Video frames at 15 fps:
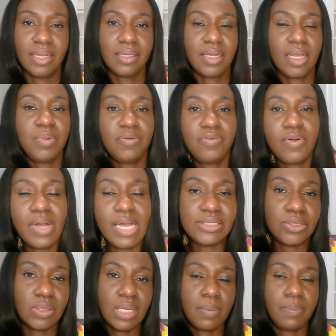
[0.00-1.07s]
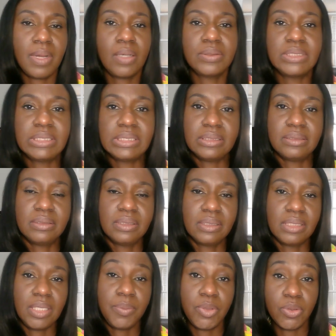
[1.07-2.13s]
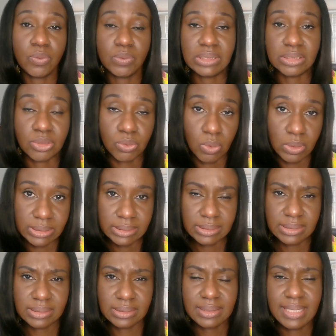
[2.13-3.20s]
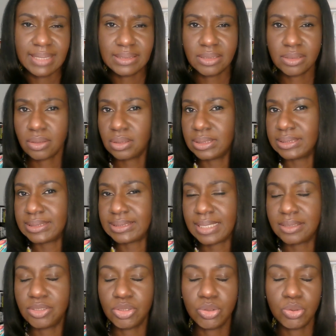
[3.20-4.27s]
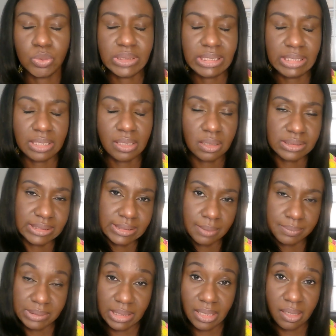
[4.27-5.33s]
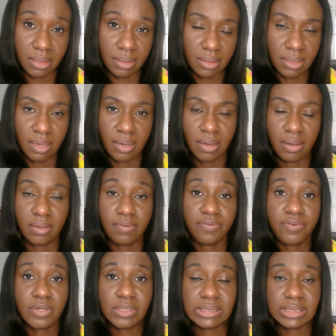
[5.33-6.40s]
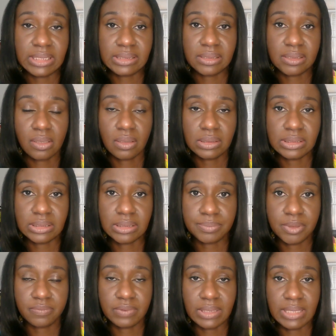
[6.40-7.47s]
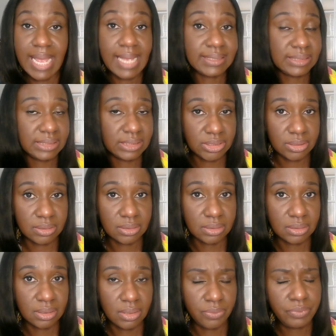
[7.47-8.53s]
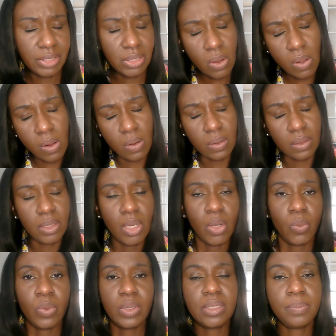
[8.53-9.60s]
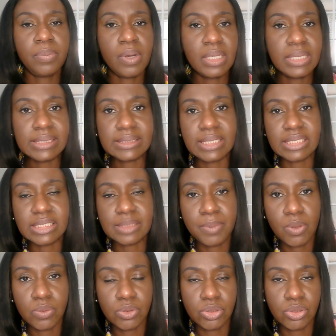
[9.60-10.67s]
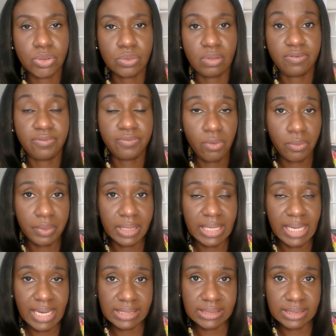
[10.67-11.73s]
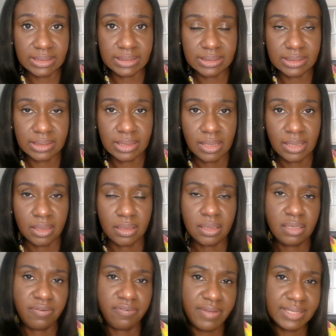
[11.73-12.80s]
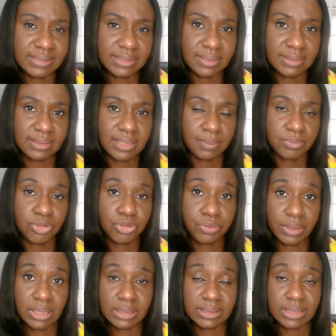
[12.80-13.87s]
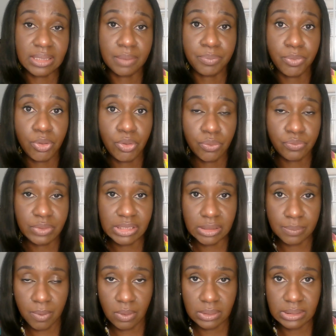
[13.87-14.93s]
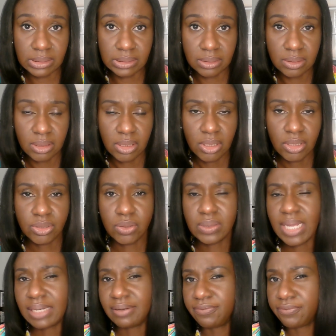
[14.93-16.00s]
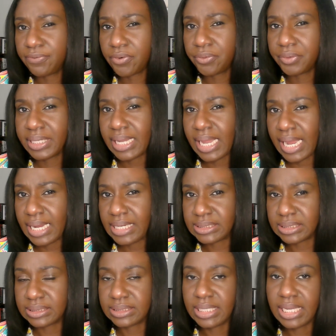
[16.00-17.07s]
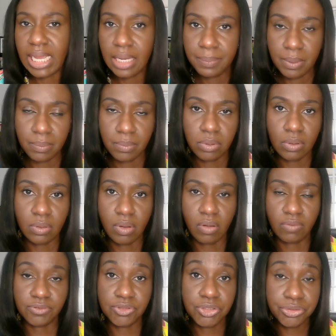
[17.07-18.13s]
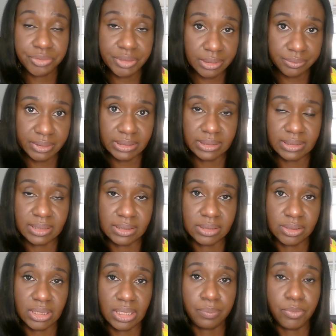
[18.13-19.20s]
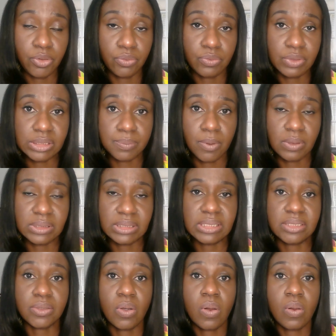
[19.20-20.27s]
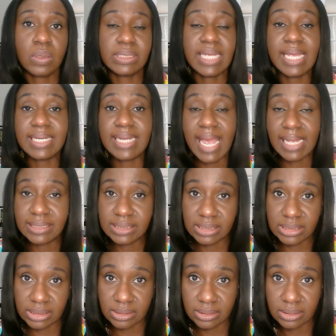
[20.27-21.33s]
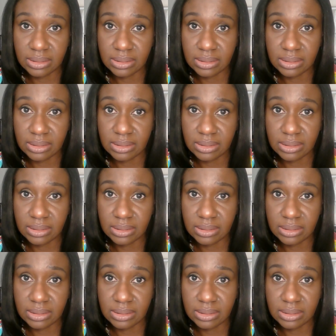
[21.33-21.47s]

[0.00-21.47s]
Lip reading: Now, before I talk about the immune disorders, let's understand two key concepts here. The first is the concept of the antigen. Recall, when the body is exposed to a foreign agent, the defense system triggers an immune response. So, that foreign agent capable of triggering this immune response is called an antigen.